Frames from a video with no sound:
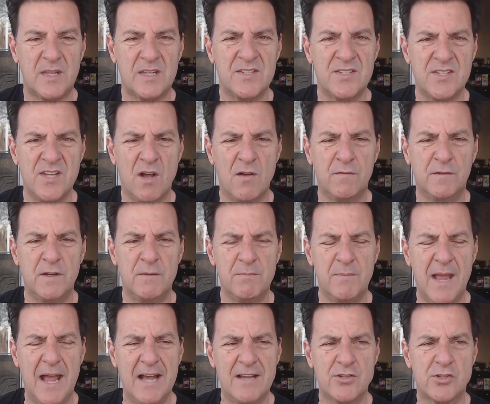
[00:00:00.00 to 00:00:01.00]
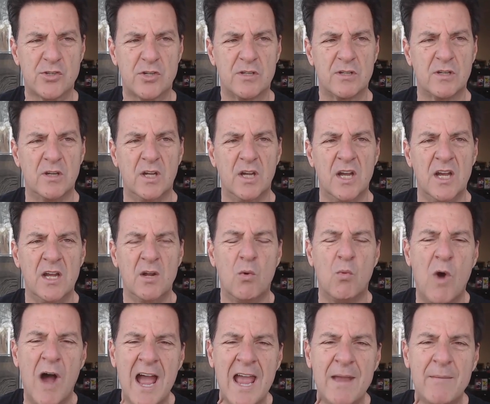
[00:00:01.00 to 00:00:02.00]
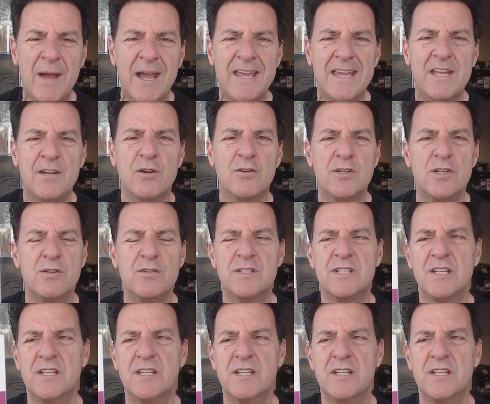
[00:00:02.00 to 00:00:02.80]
Self-Compassion. Why am I introducing